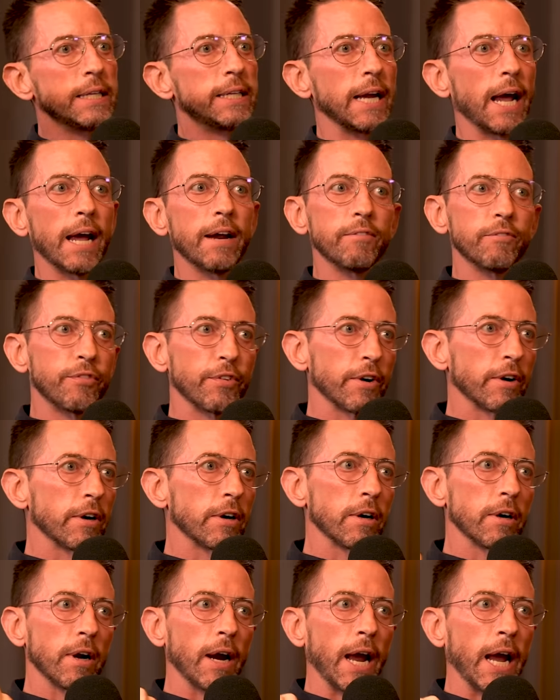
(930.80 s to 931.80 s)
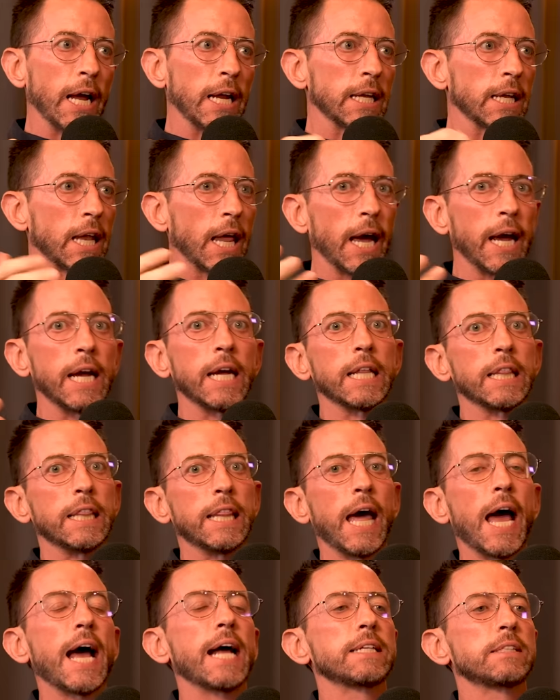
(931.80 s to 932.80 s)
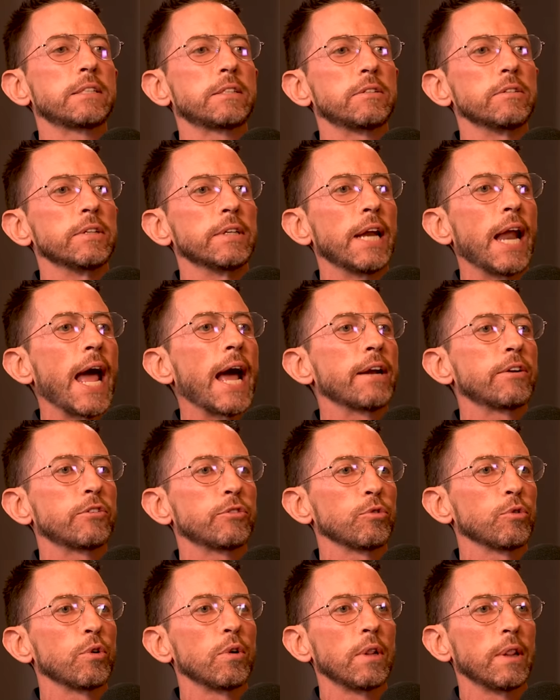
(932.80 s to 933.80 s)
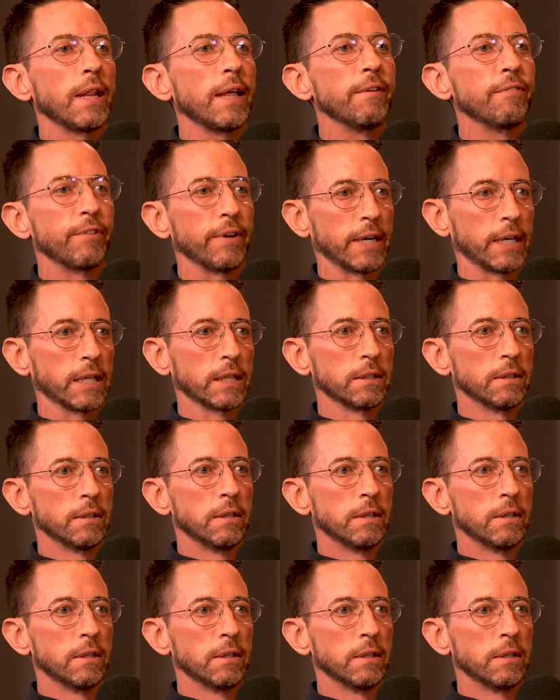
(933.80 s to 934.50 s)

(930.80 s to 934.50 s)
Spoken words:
Denver and like that's natural living.